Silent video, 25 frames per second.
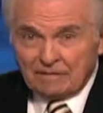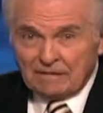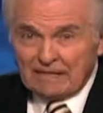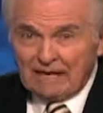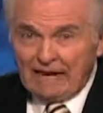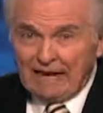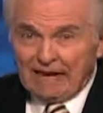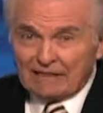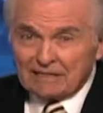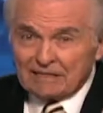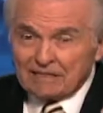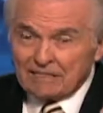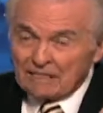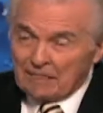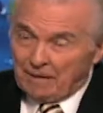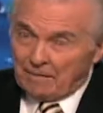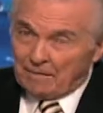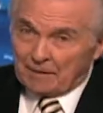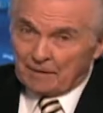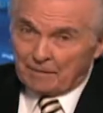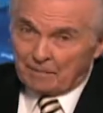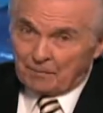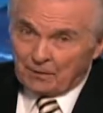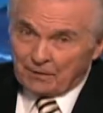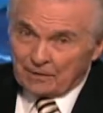not some
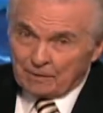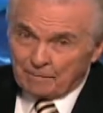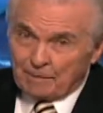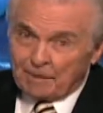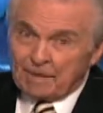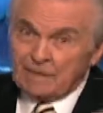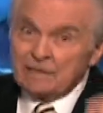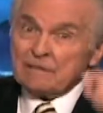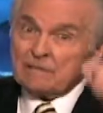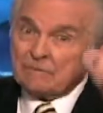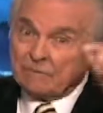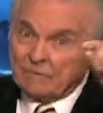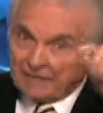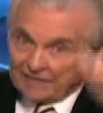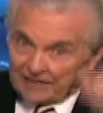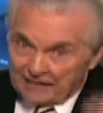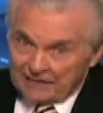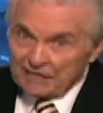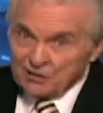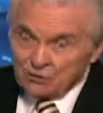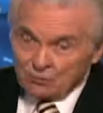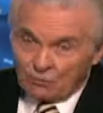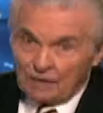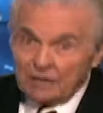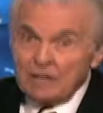of the Presbyterian, but
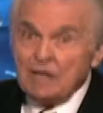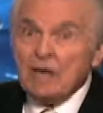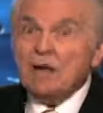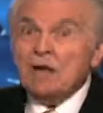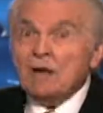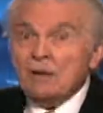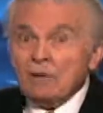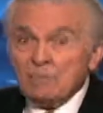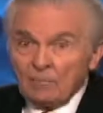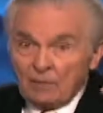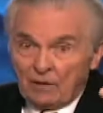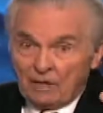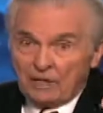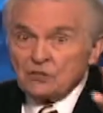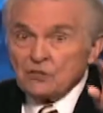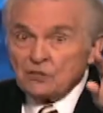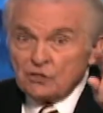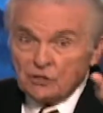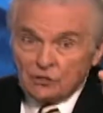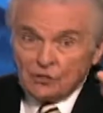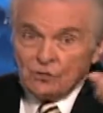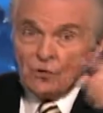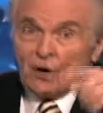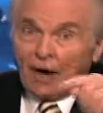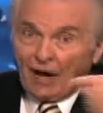this one, plus
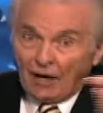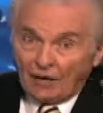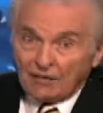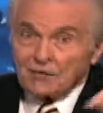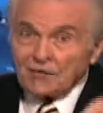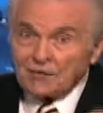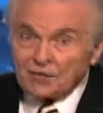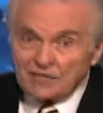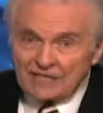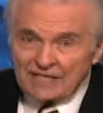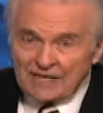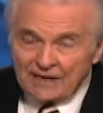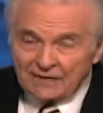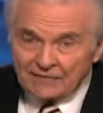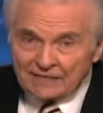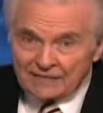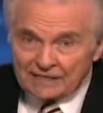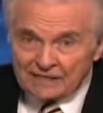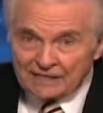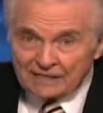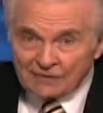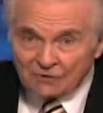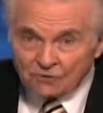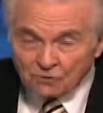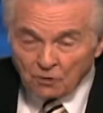you other
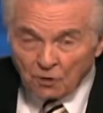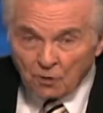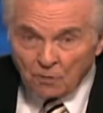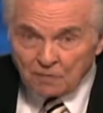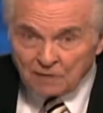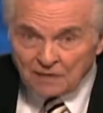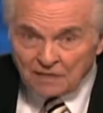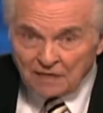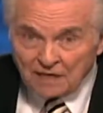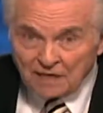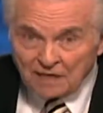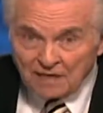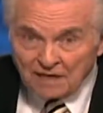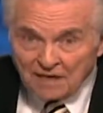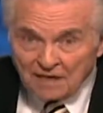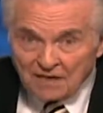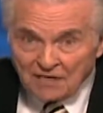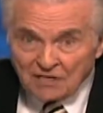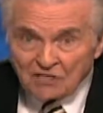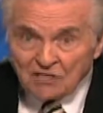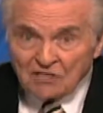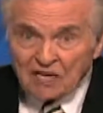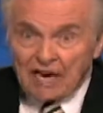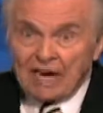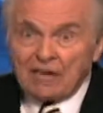17 groups,
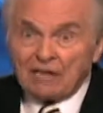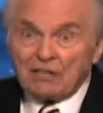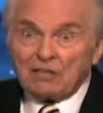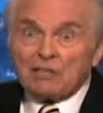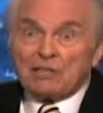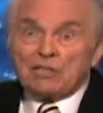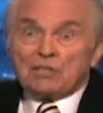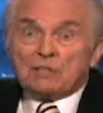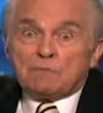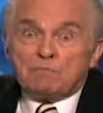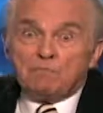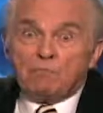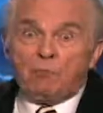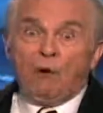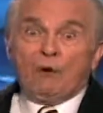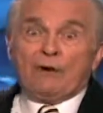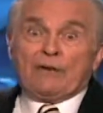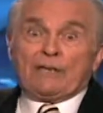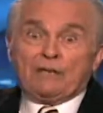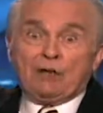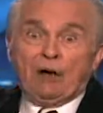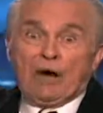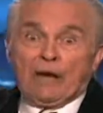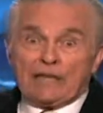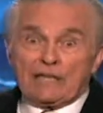saying, let's
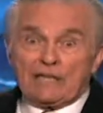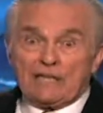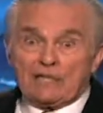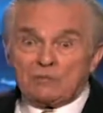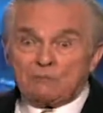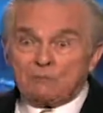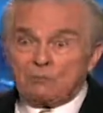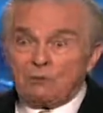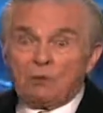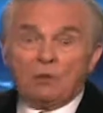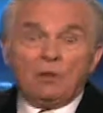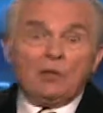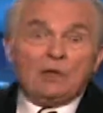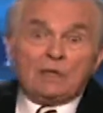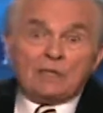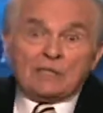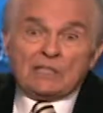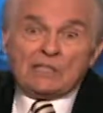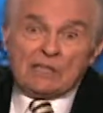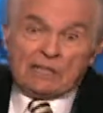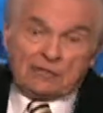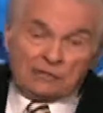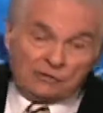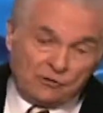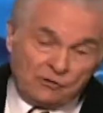boycott Israel.
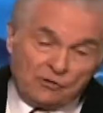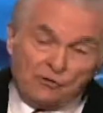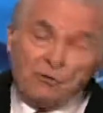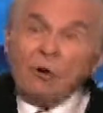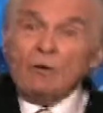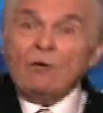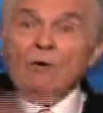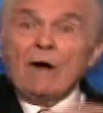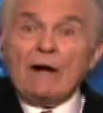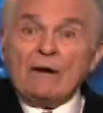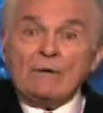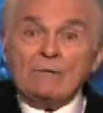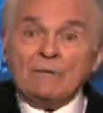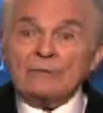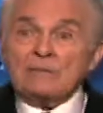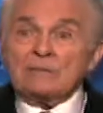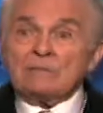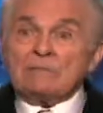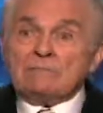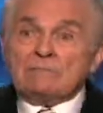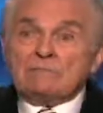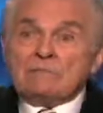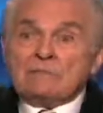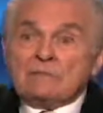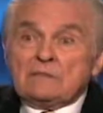Do away with
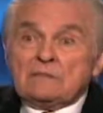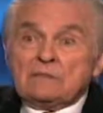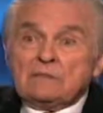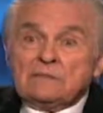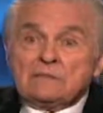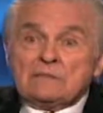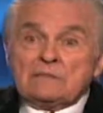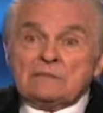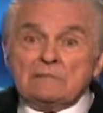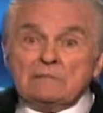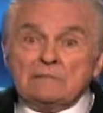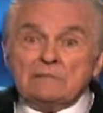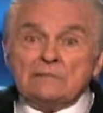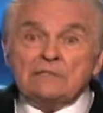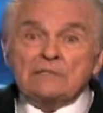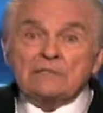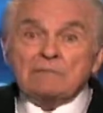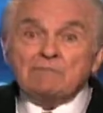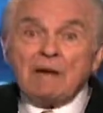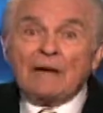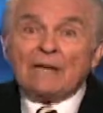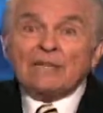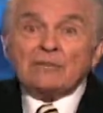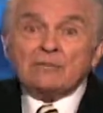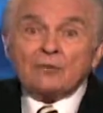
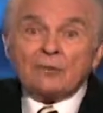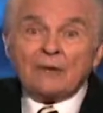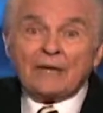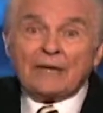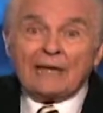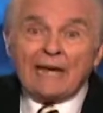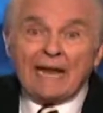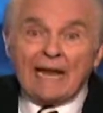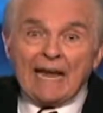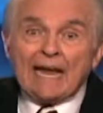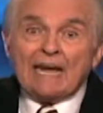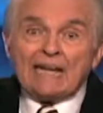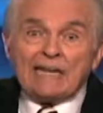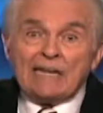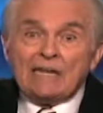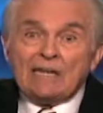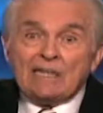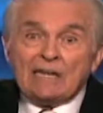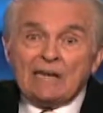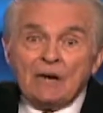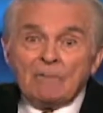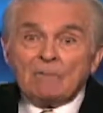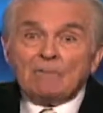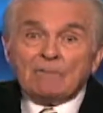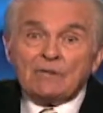sponsoring any
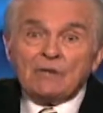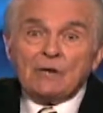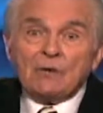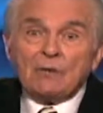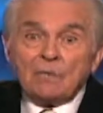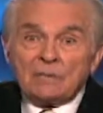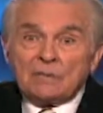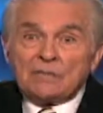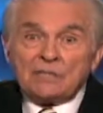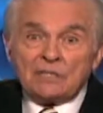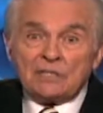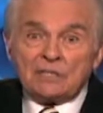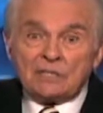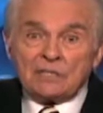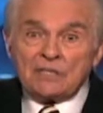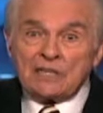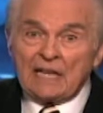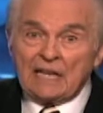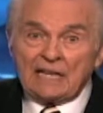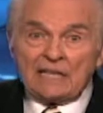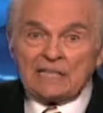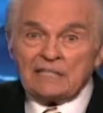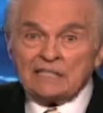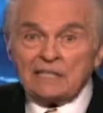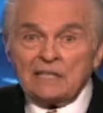company or business
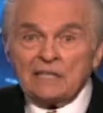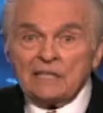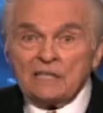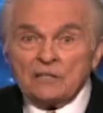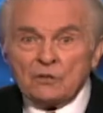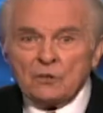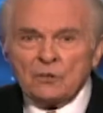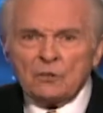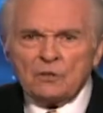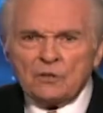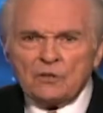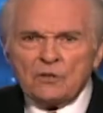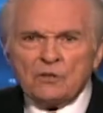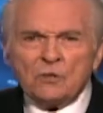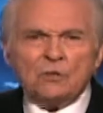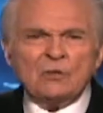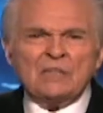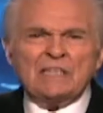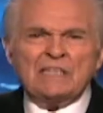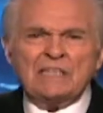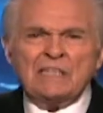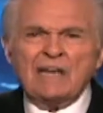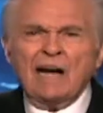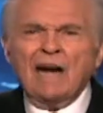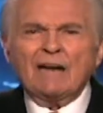that has anything to do with the Jew.
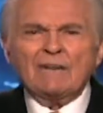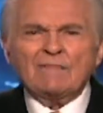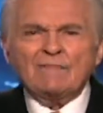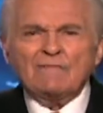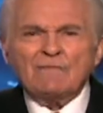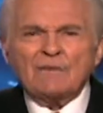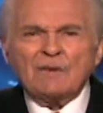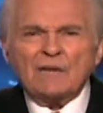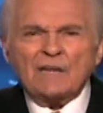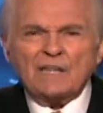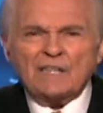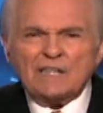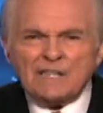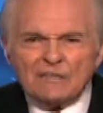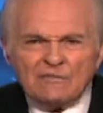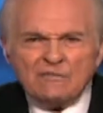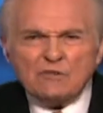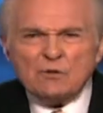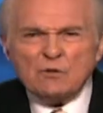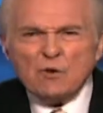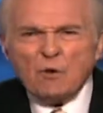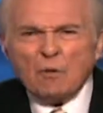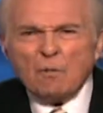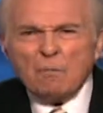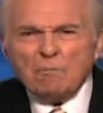God forgive
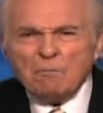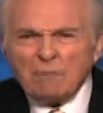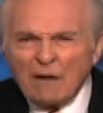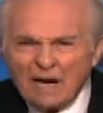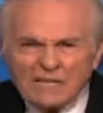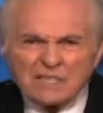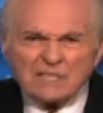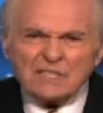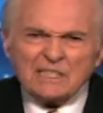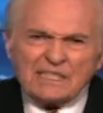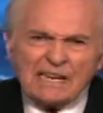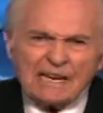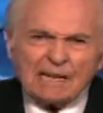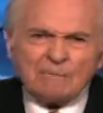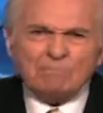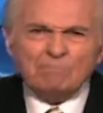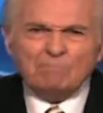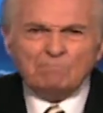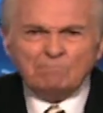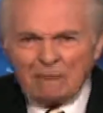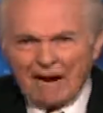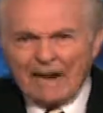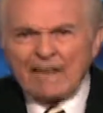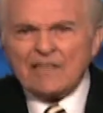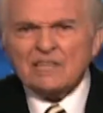you, apostate,
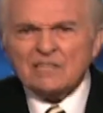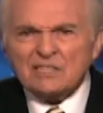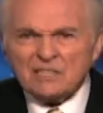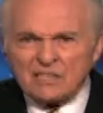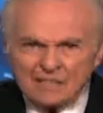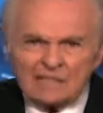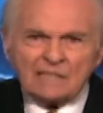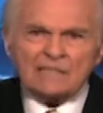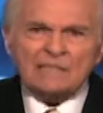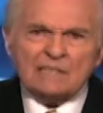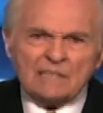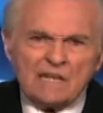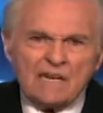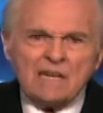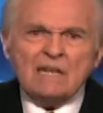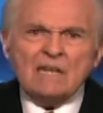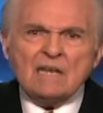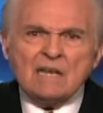backslidden